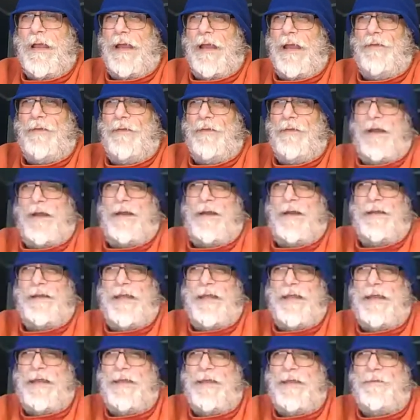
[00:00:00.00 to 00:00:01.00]
and they're not gonna
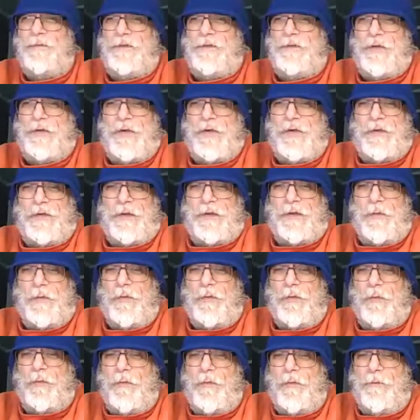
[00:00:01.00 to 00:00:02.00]
take him seriously
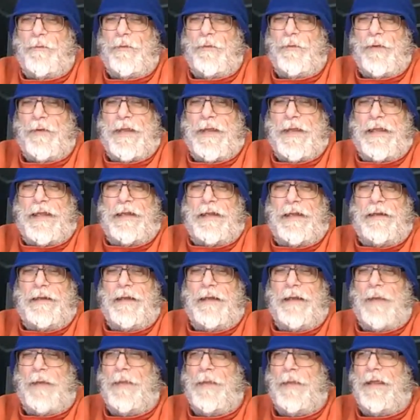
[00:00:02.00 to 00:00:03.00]
with
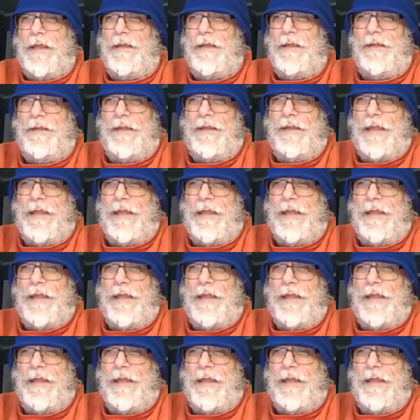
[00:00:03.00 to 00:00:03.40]
Wolverine. I mean,